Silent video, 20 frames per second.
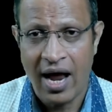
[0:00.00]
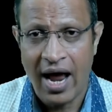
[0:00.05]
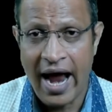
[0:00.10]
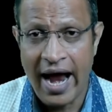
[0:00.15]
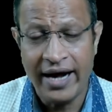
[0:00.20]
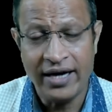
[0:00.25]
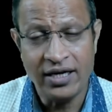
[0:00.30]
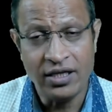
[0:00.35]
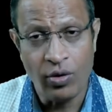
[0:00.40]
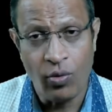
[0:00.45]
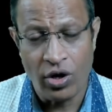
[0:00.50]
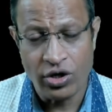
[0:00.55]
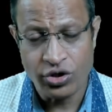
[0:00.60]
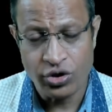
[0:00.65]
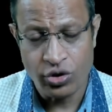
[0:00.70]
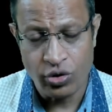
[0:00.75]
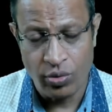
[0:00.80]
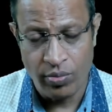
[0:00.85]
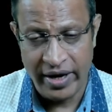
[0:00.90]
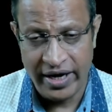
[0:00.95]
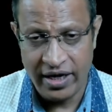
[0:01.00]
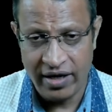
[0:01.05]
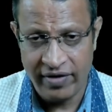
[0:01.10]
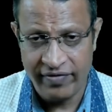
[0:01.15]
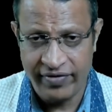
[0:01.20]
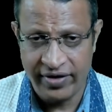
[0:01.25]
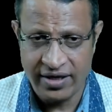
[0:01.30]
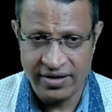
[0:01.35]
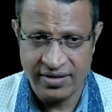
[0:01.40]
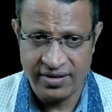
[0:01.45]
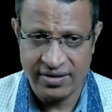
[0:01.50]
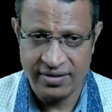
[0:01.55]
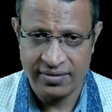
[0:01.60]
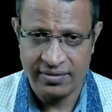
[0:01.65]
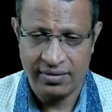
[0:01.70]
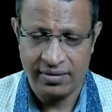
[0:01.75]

and the washroom, my dear friends.